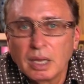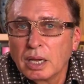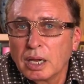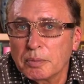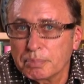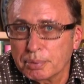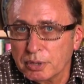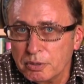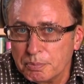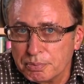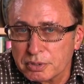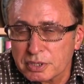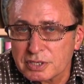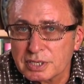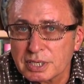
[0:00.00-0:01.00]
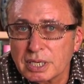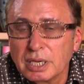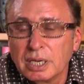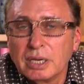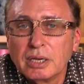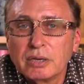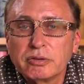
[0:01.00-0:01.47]
Appropriacy
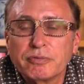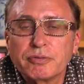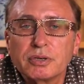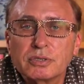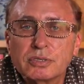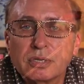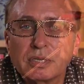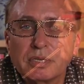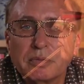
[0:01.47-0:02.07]
refers to the